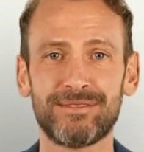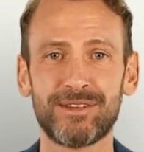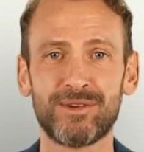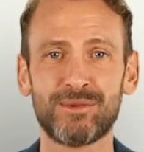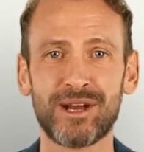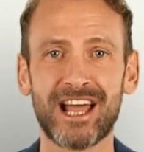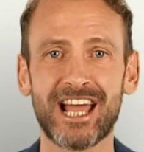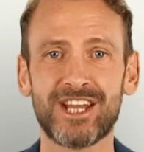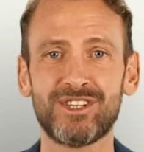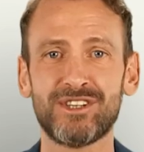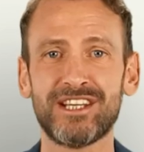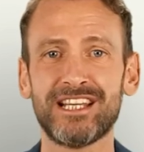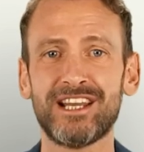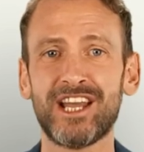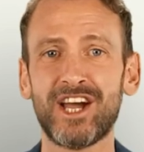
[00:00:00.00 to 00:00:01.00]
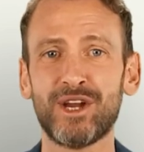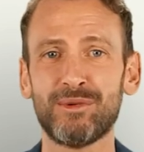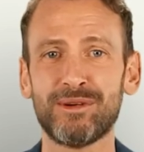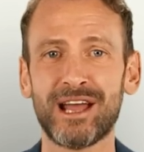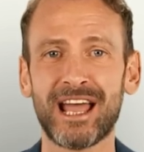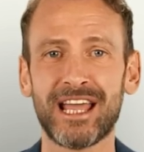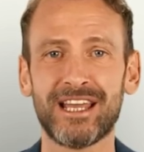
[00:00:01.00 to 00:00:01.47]
We enter the
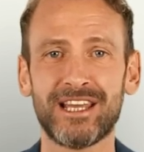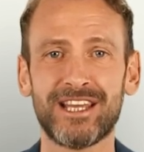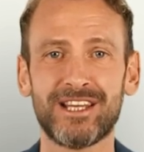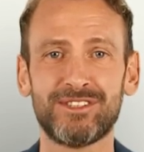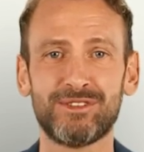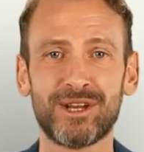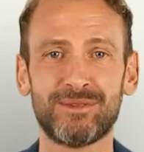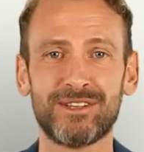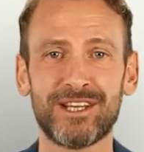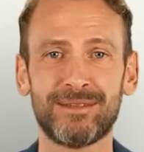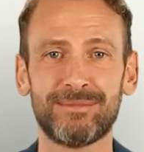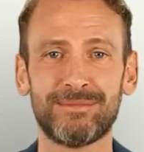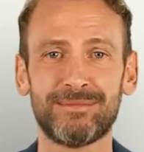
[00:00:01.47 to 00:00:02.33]
code and a description.